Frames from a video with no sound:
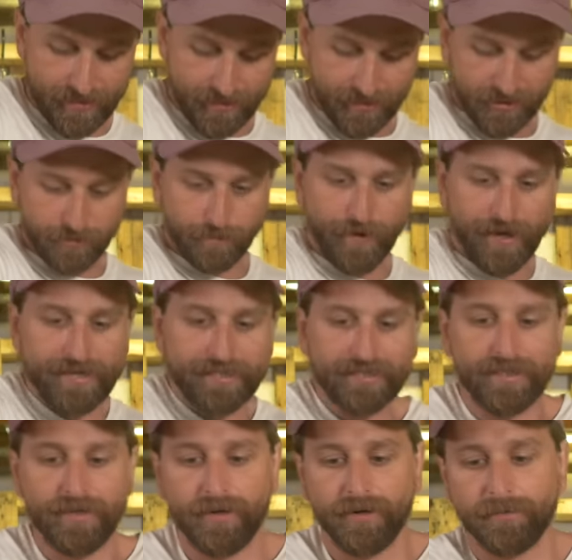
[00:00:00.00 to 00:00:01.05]
space
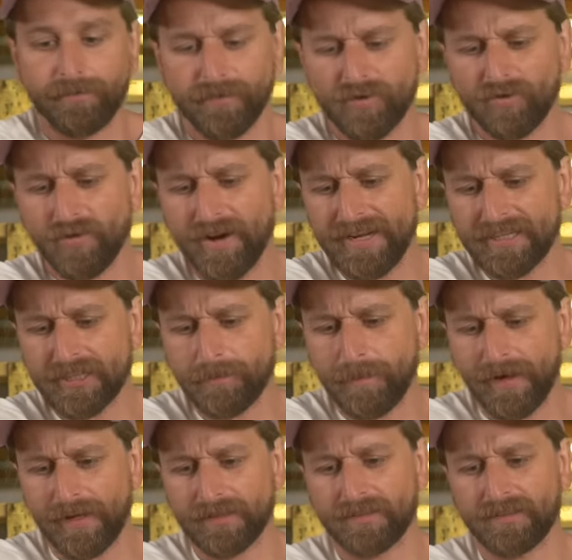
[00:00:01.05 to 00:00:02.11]
here. Great
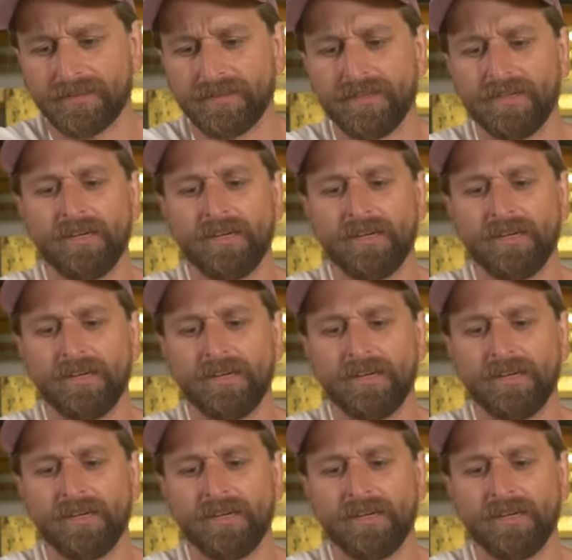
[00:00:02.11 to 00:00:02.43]
space.